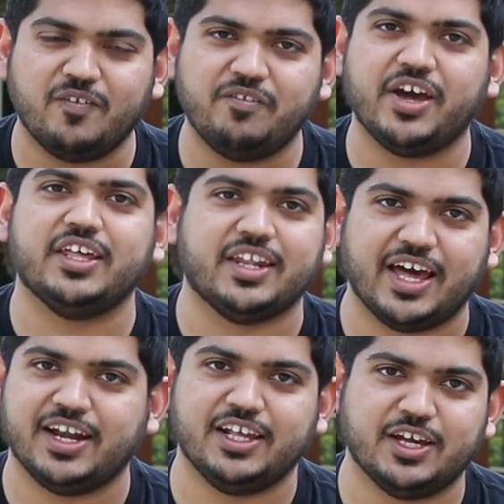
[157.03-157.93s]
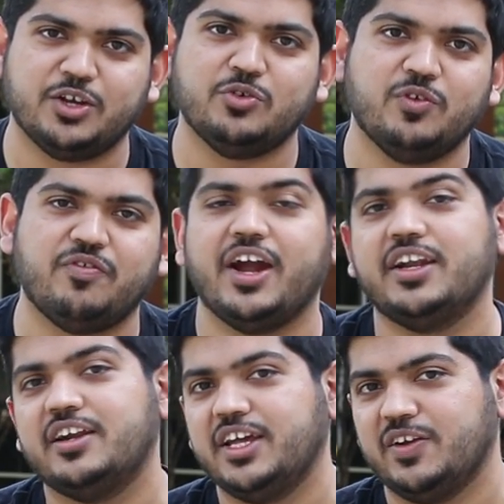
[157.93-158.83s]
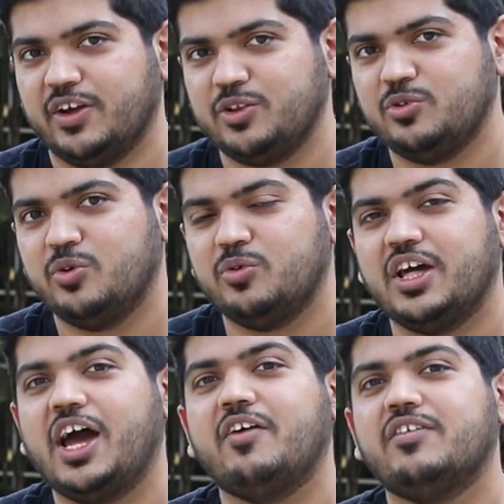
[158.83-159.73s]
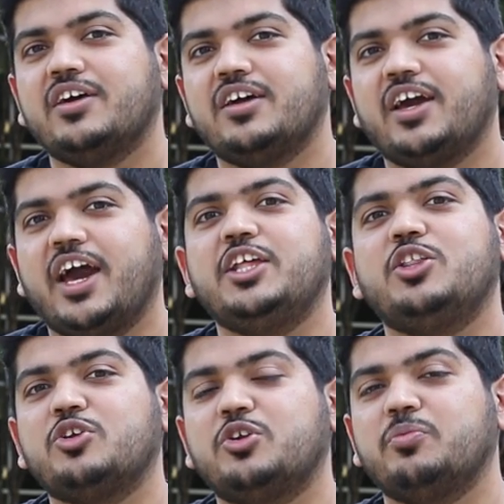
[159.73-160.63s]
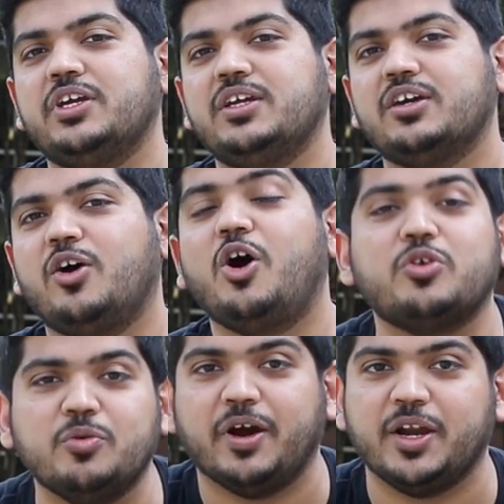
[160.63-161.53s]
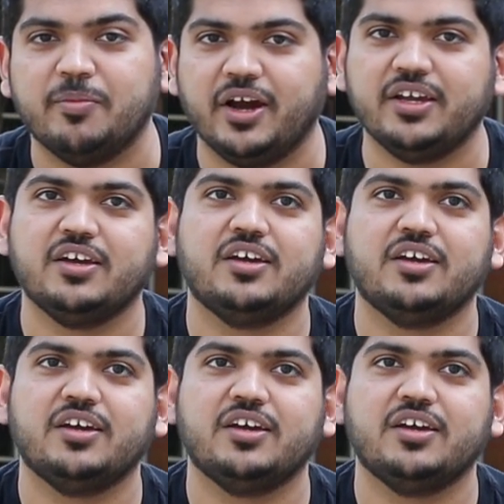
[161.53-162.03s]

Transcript: Very rarely that you will find a day when you don't have anything to be occupied by.